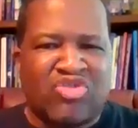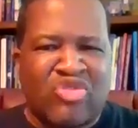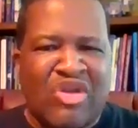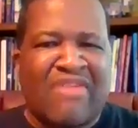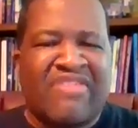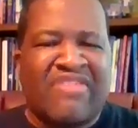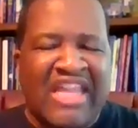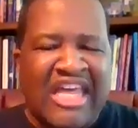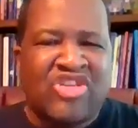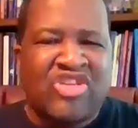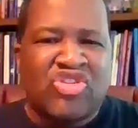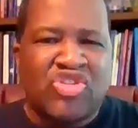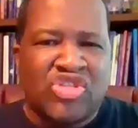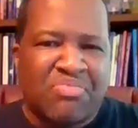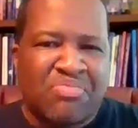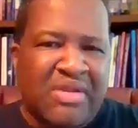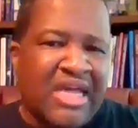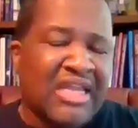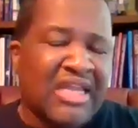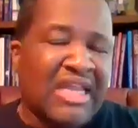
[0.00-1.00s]
travel
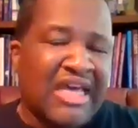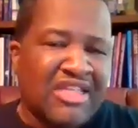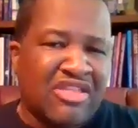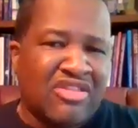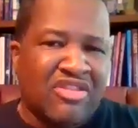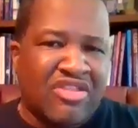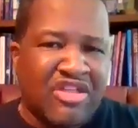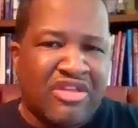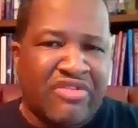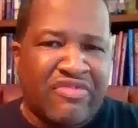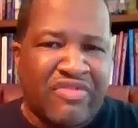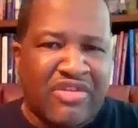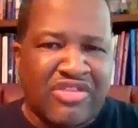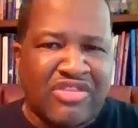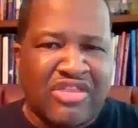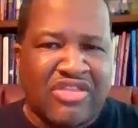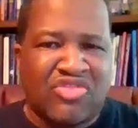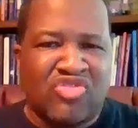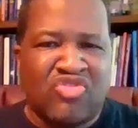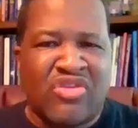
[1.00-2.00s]
agents, but I like to think of
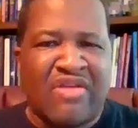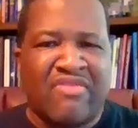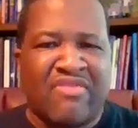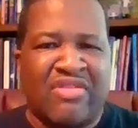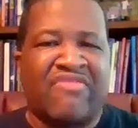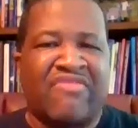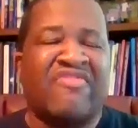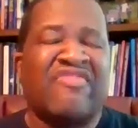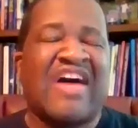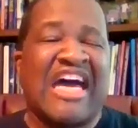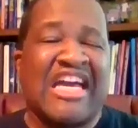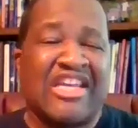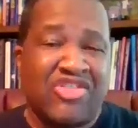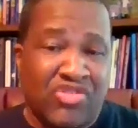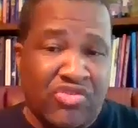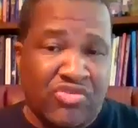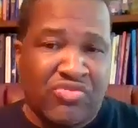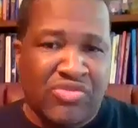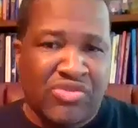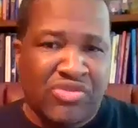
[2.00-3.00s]
us as travel
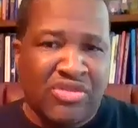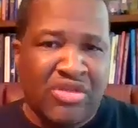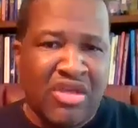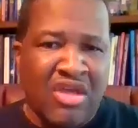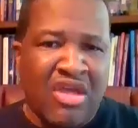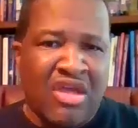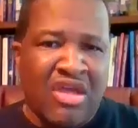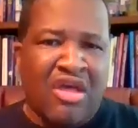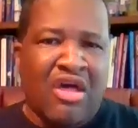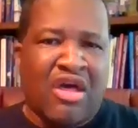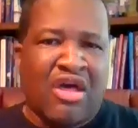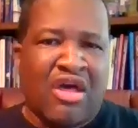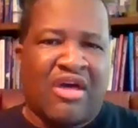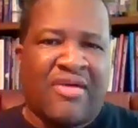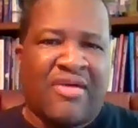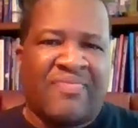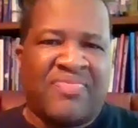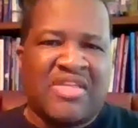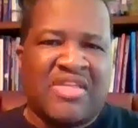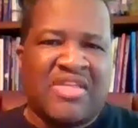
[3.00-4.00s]
advisors.
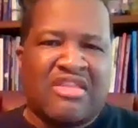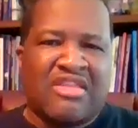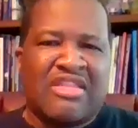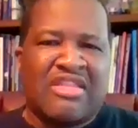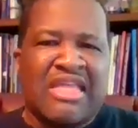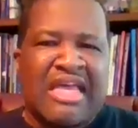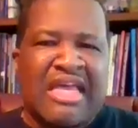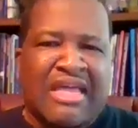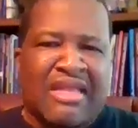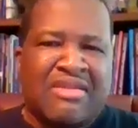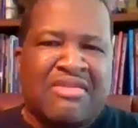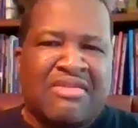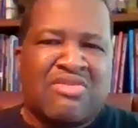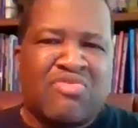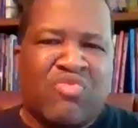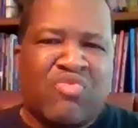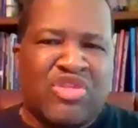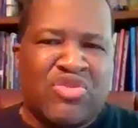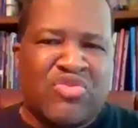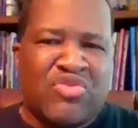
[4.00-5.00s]
And
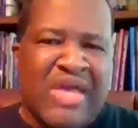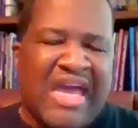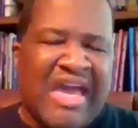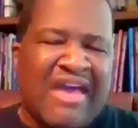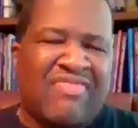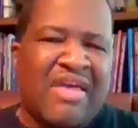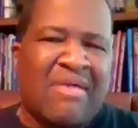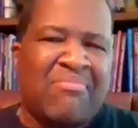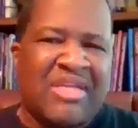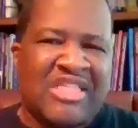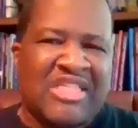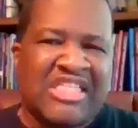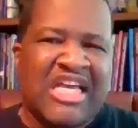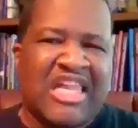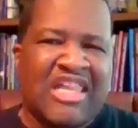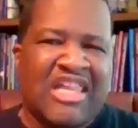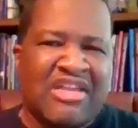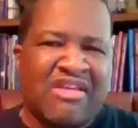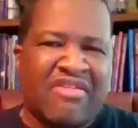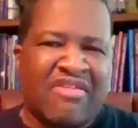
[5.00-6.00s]
when you have that
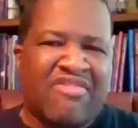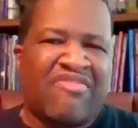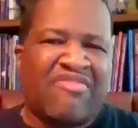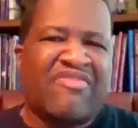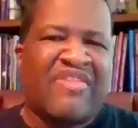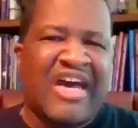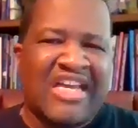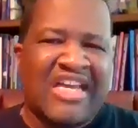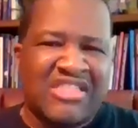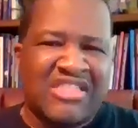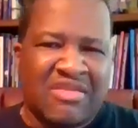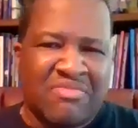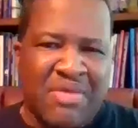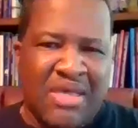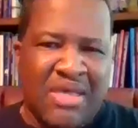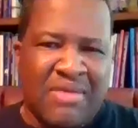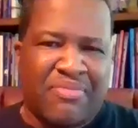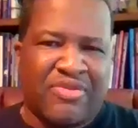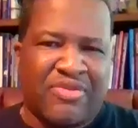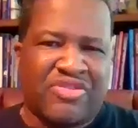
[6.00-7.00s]
mentality of advising
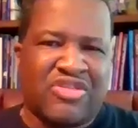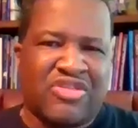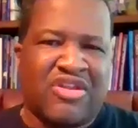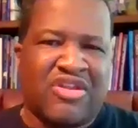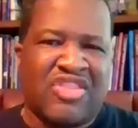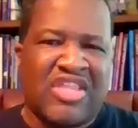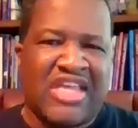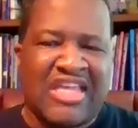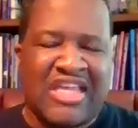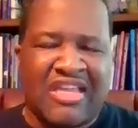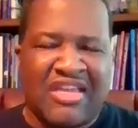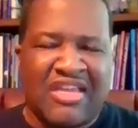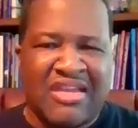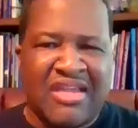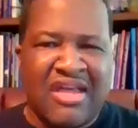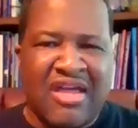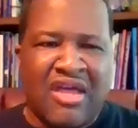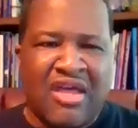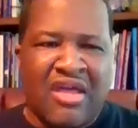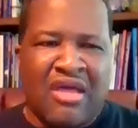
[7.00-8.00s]
people so that they
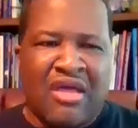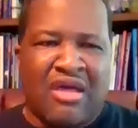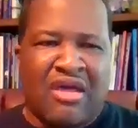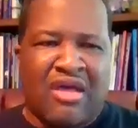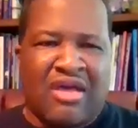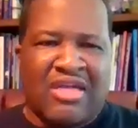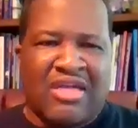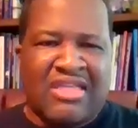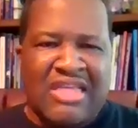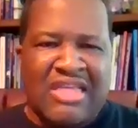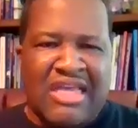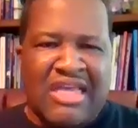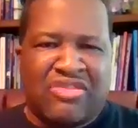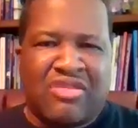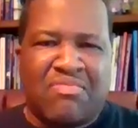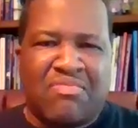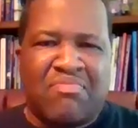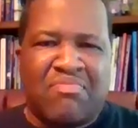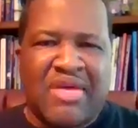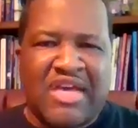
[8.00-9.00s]
can
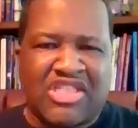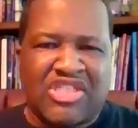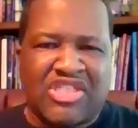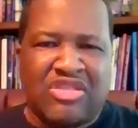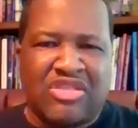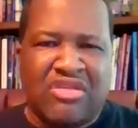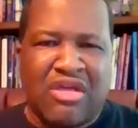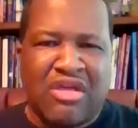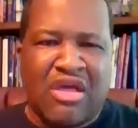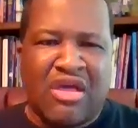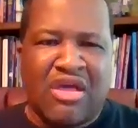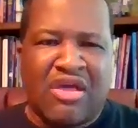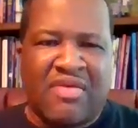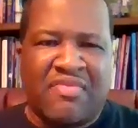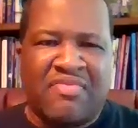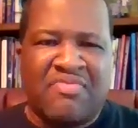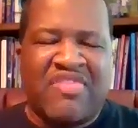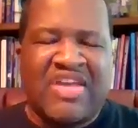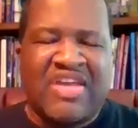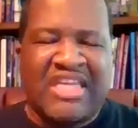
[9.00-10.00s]
get the best
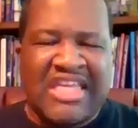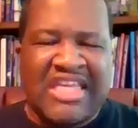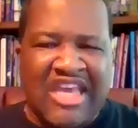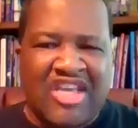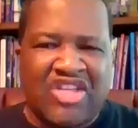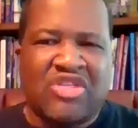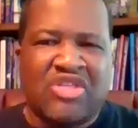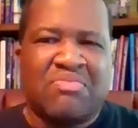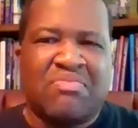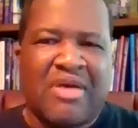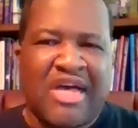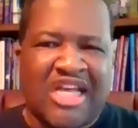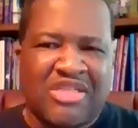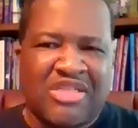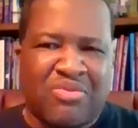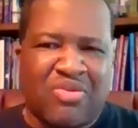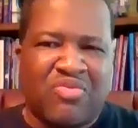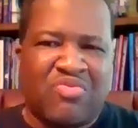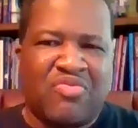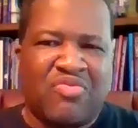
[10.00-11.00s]
vacation
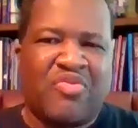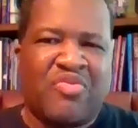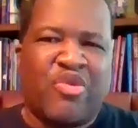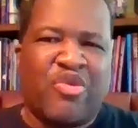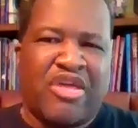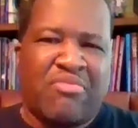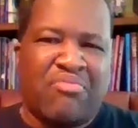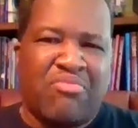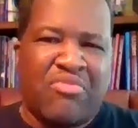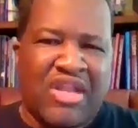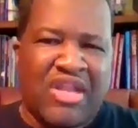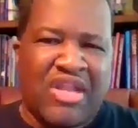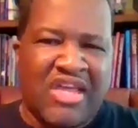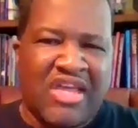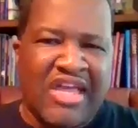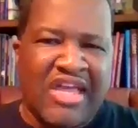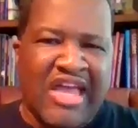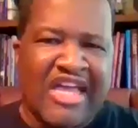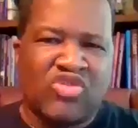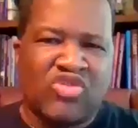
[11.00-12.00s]
possible for their
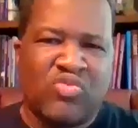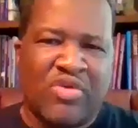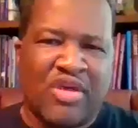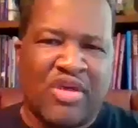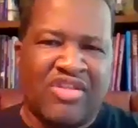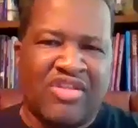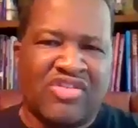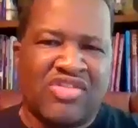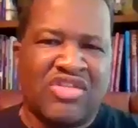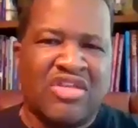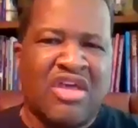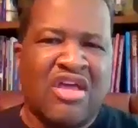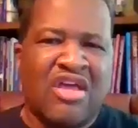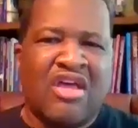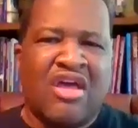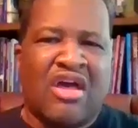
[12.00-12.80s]
money, as well as